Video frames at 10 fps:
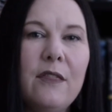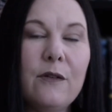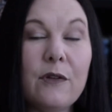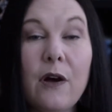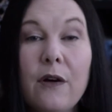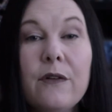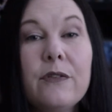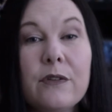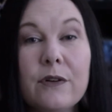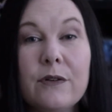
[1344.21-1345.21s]
There's
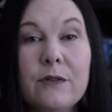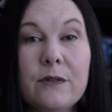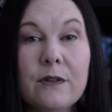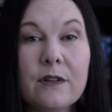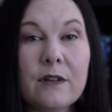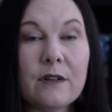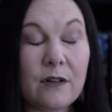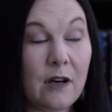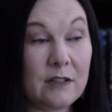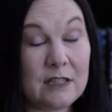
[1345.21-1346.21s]
also
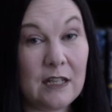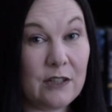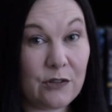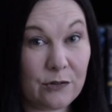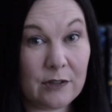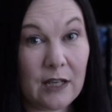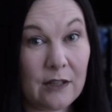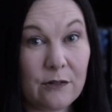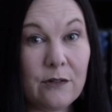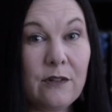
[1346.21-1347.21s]
content
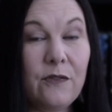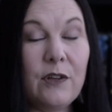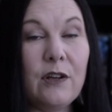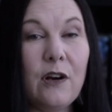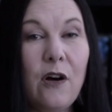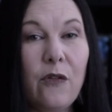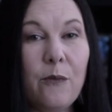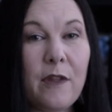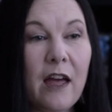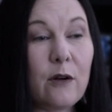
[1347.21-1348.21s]
creators, if you can call
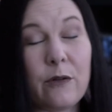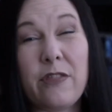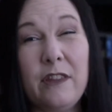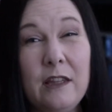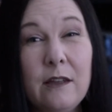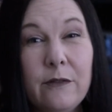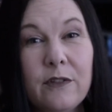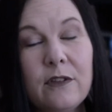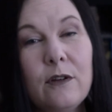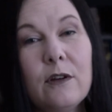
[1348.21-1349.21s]
them that, or
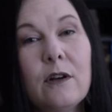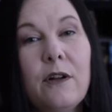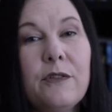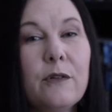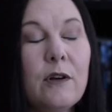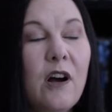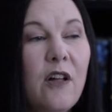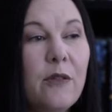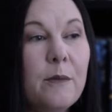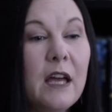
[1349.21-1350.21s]
thieves, you can also
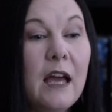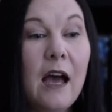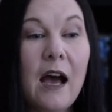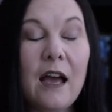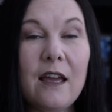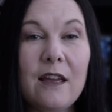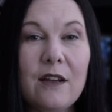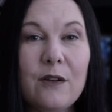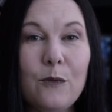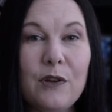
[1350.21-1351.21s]
call them. I
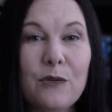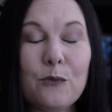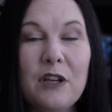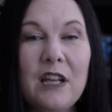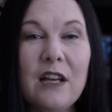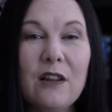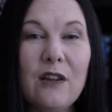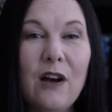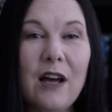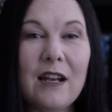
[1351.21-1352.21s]
was reading a
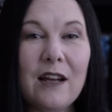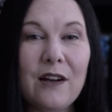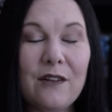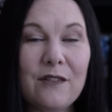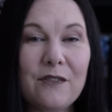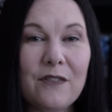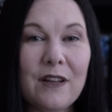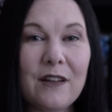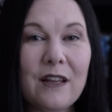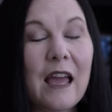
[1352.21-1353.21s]
lot of
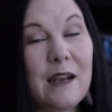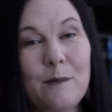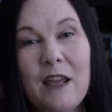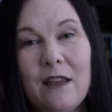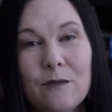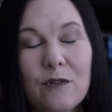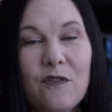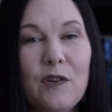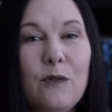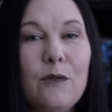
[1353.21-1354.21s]
anime
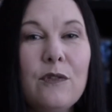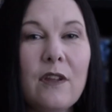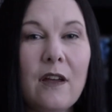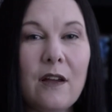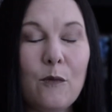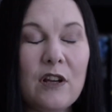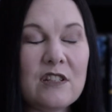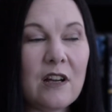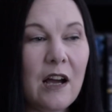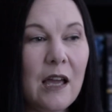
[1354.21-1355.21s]
reviews at one
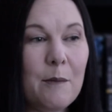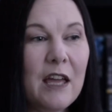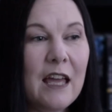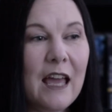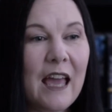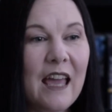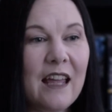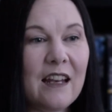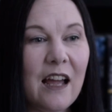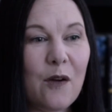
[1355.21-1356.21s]
time,
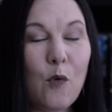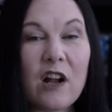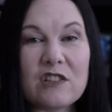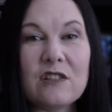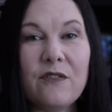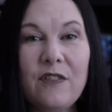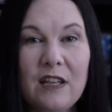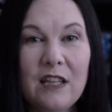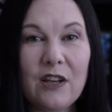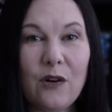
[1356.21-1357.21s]
and I watched a
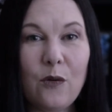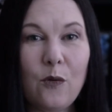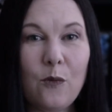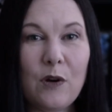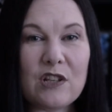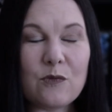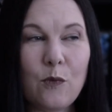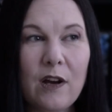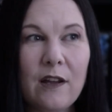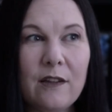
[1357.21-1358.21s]
video which
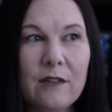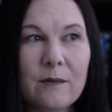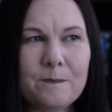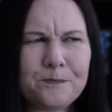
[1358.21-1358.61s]
was